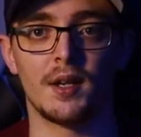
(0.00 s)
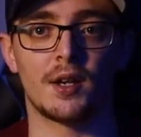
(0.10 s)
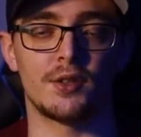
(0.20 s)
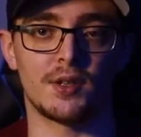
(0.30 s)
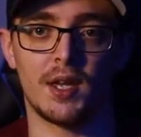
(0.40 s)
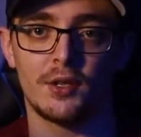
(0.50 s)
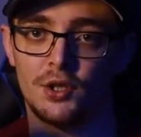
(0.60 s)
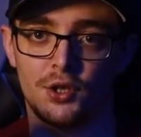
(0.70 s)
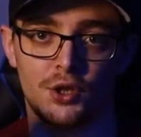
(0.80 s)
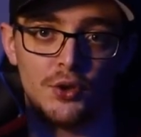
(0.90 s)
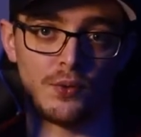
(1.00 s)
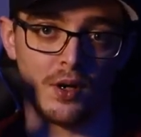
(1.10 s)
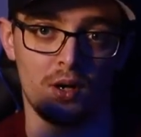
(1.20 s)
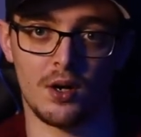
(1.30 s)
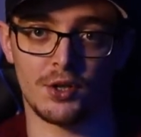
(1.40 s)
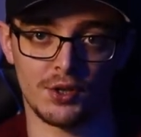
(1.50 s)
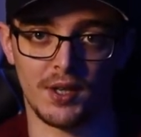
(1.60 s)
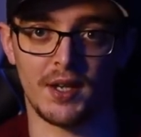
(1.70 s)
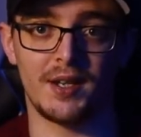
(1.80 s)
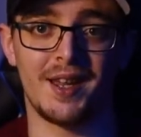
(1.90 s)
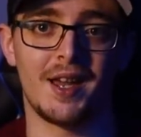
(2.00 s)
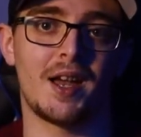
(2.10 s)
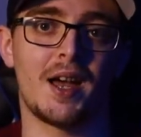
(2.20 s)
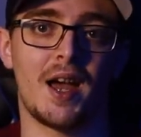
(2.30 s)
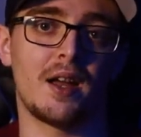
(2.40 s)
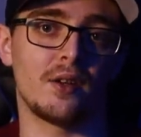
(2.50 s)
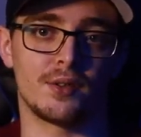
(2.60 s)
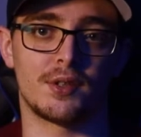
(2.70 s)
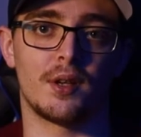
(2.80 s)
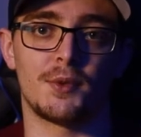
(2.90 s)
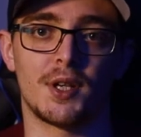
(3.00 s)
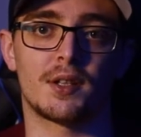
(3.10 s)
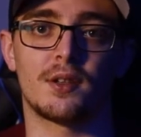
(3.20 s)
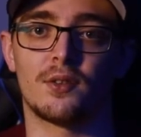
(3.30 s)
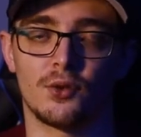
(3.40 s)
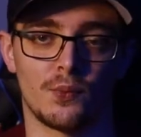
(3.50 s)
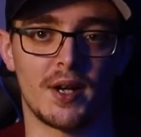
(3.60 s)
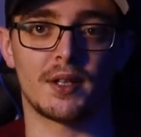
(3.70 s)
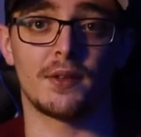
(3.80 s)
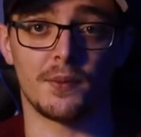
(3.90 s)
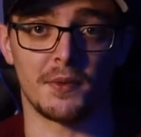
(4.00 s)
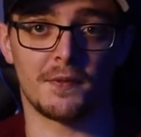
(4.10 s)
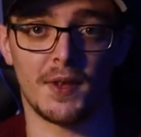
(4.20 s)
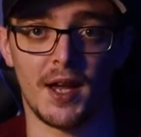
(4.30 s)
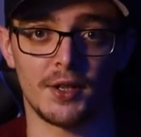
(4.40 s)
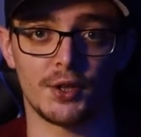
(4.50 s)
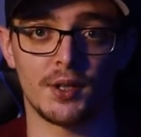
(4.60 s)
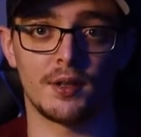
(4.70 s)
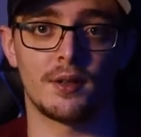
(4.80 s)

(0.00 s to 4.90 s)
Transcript: because you can't just shoot harsh light at your subject directly from the flash.